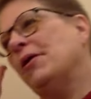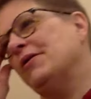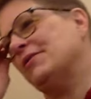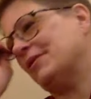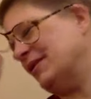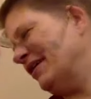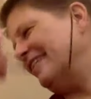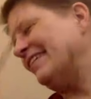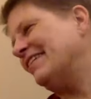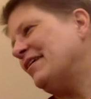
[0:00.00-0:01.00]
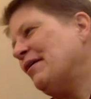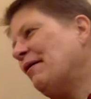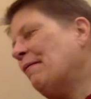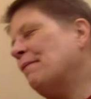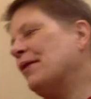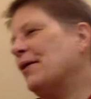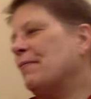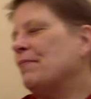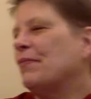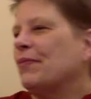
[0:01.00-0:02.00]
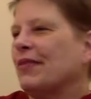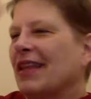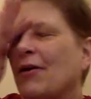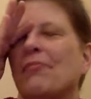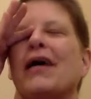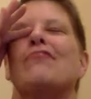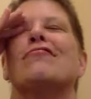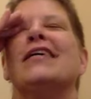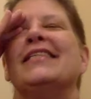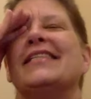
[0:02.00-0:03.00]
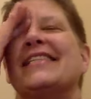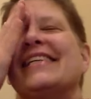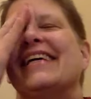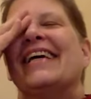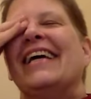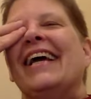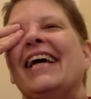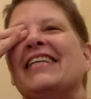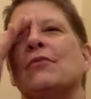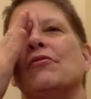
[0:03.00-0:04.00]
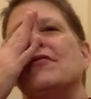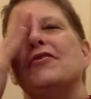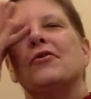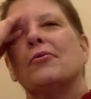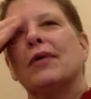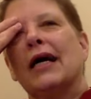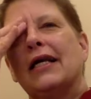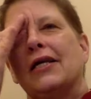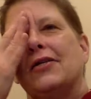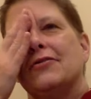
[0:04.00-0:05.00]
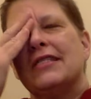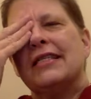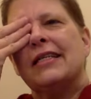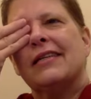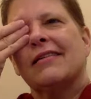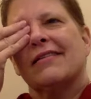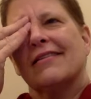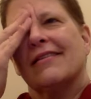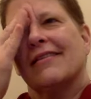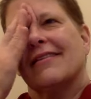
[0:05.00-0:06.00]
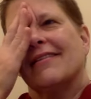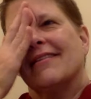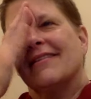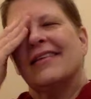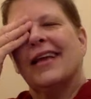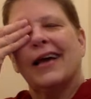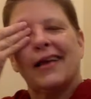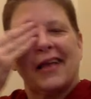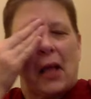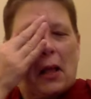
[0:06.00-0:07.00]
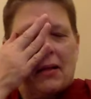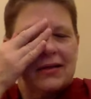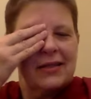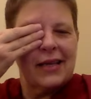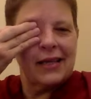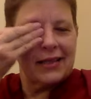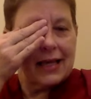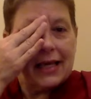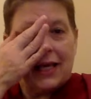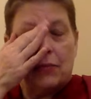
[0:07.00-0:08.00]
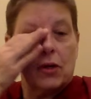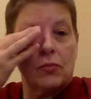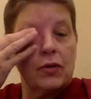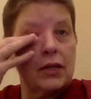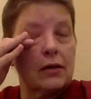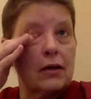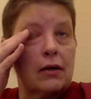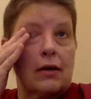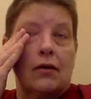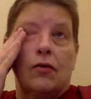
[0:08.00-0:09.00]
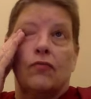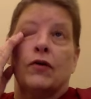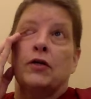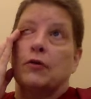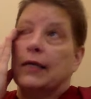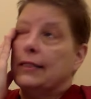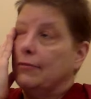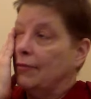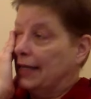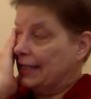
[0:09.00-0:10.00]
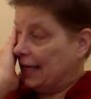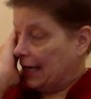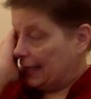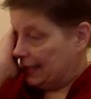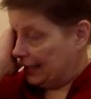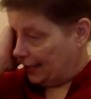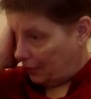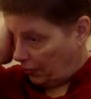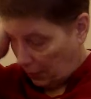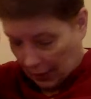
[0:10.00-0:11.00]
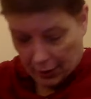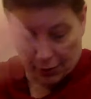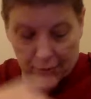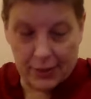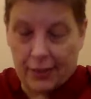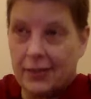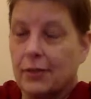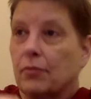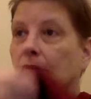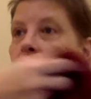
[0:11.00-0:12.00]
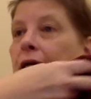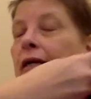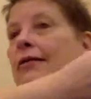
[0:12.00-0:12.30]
yes. but my friends, some of you know Ron and UC. Yeah, they they came up with a, a fundraising idea that we may use at some point